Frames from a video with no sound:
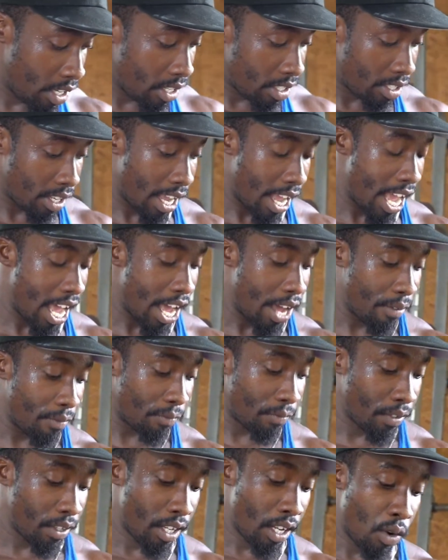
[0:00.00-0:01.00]
to have
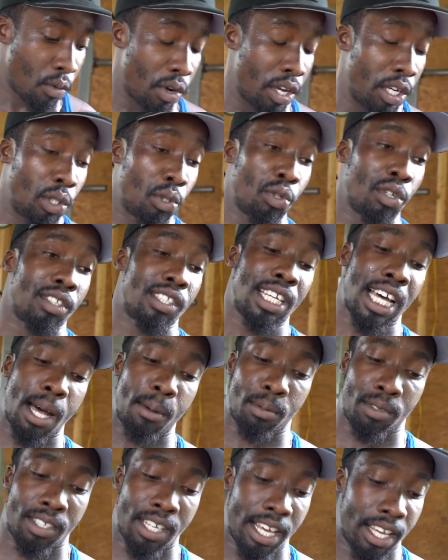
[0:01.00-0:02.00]
when you're doing a top
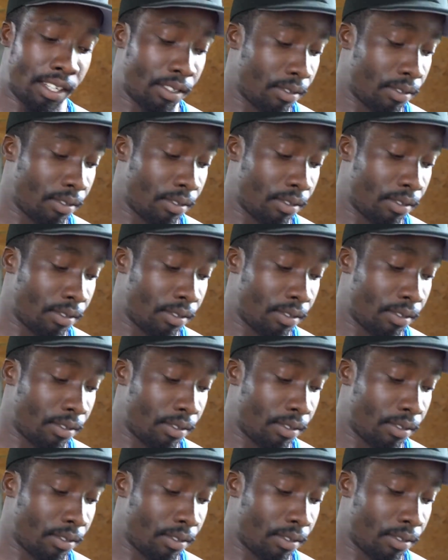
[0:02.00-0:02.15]
set.